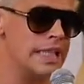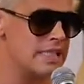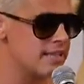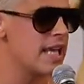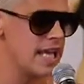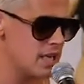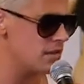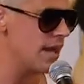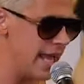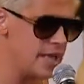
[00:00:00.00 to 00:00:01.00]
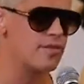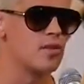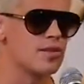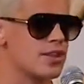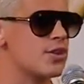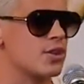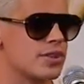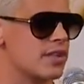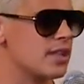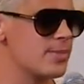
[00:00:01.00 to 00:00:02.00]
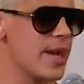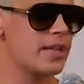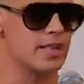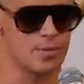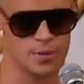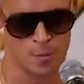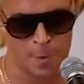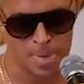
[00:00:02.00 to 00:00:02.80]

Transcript: insane, hateful social justice maxims.